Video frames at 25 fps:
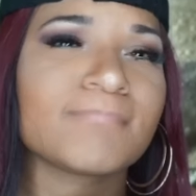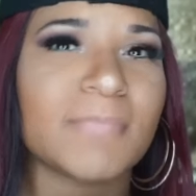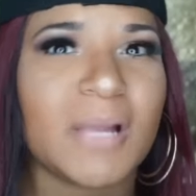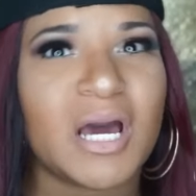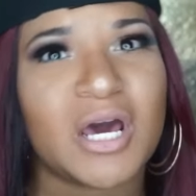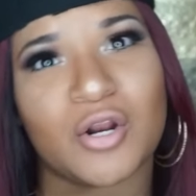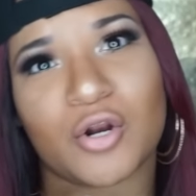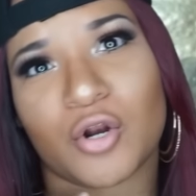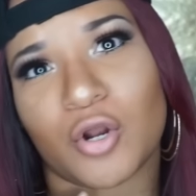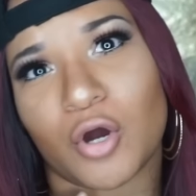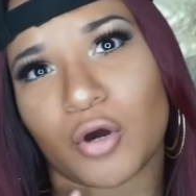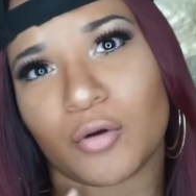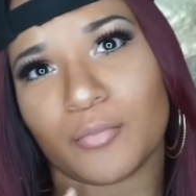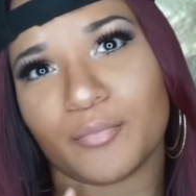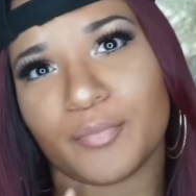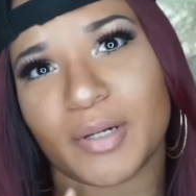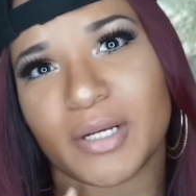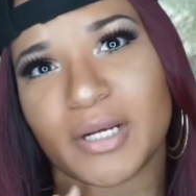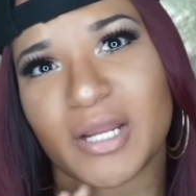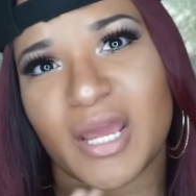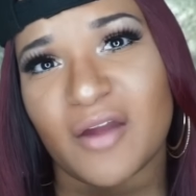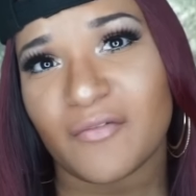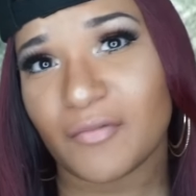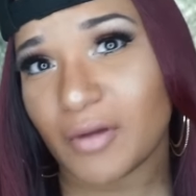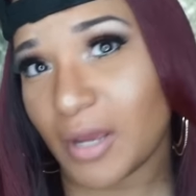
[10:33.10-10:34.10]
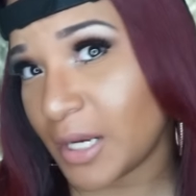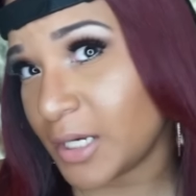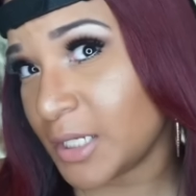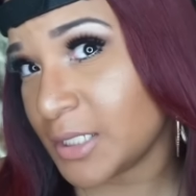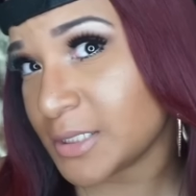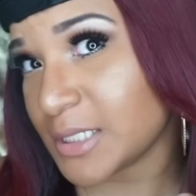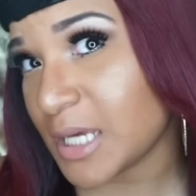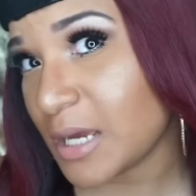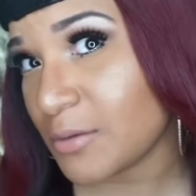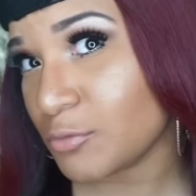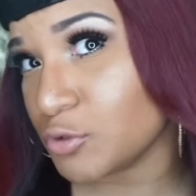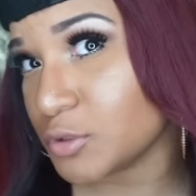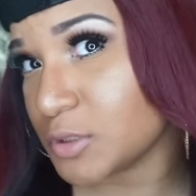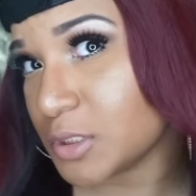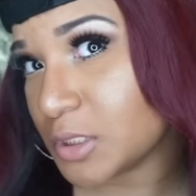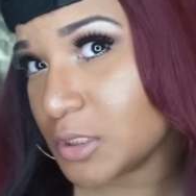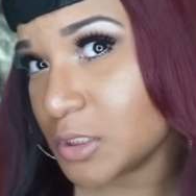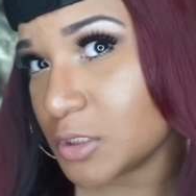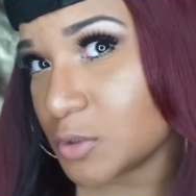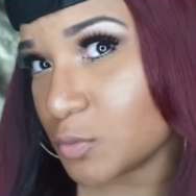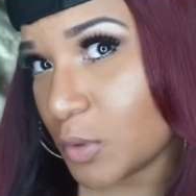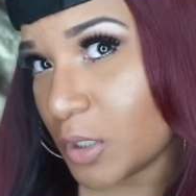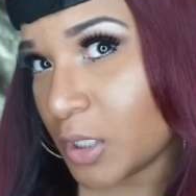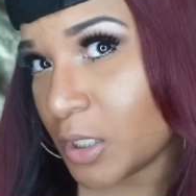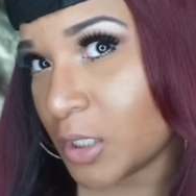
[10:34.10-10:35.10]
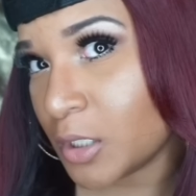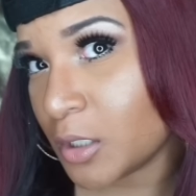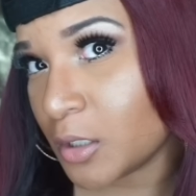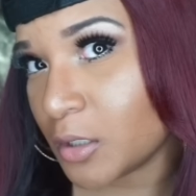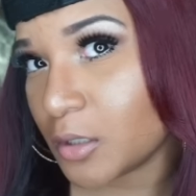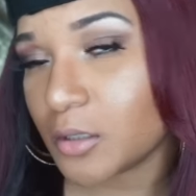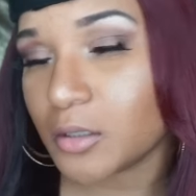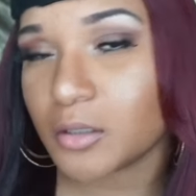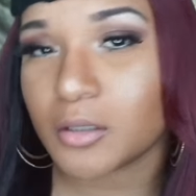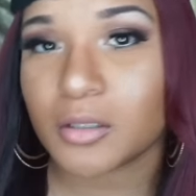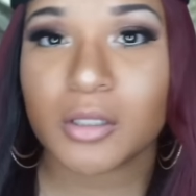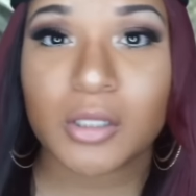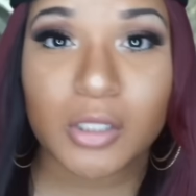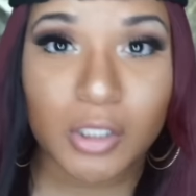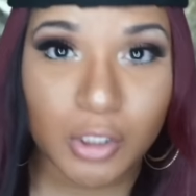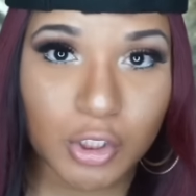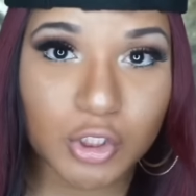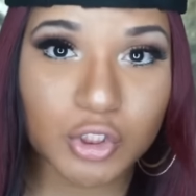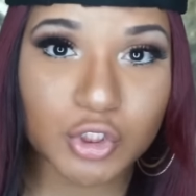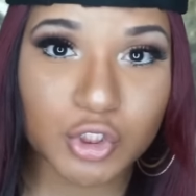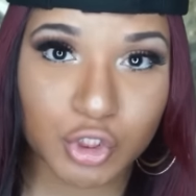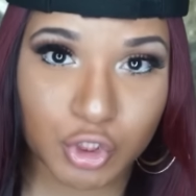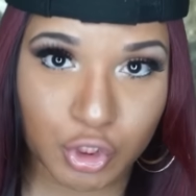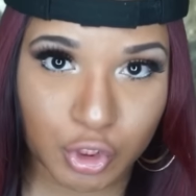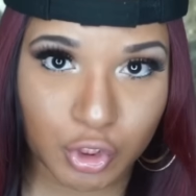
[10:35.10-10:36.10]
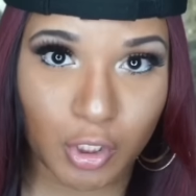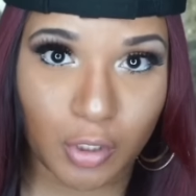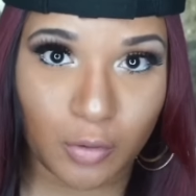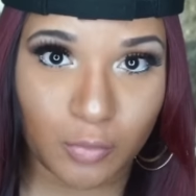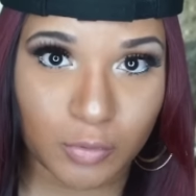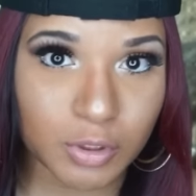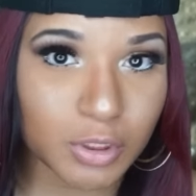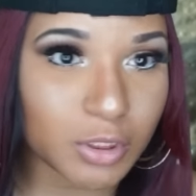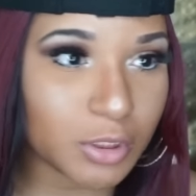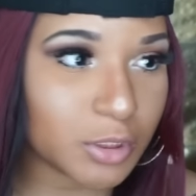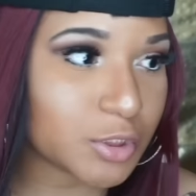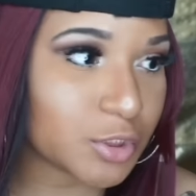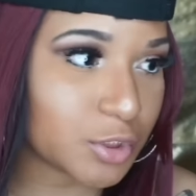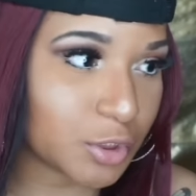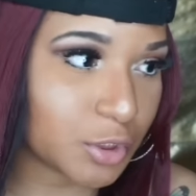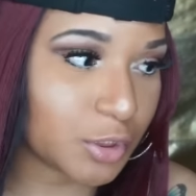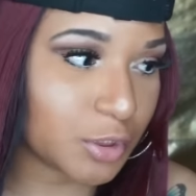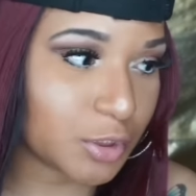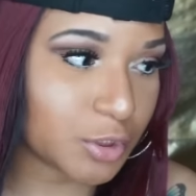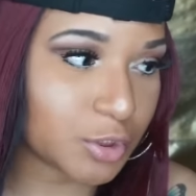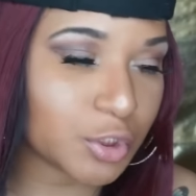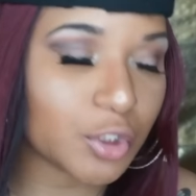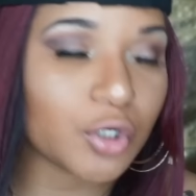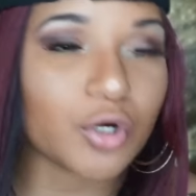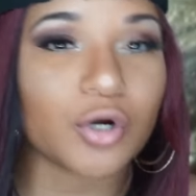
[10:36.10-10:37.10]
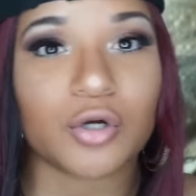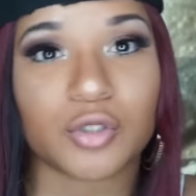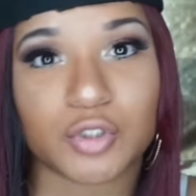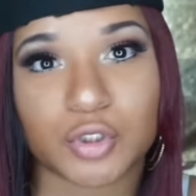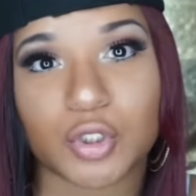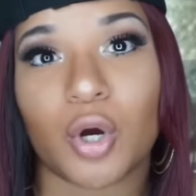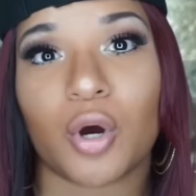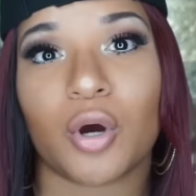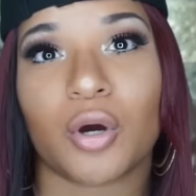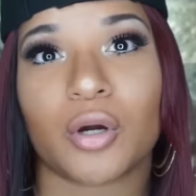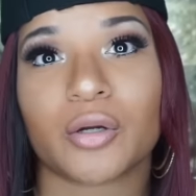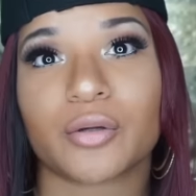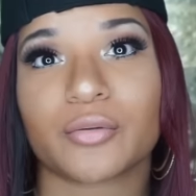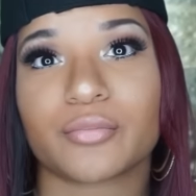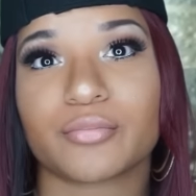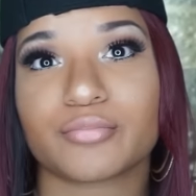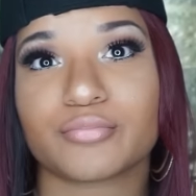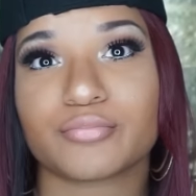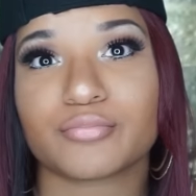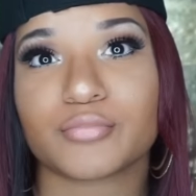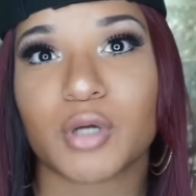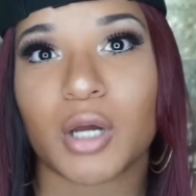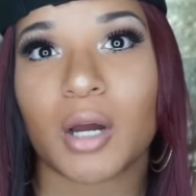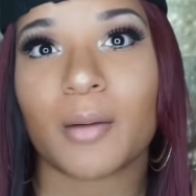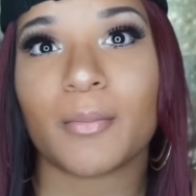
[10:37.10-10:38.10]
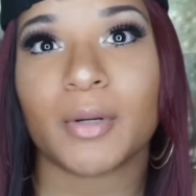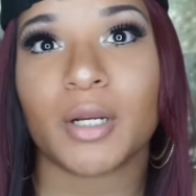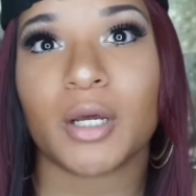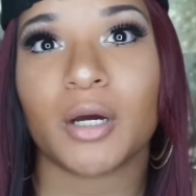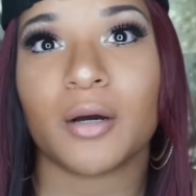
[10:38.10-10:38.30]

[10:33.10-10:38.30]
I don't know. But anytime you see this wig, just know it's a Girl Talk coming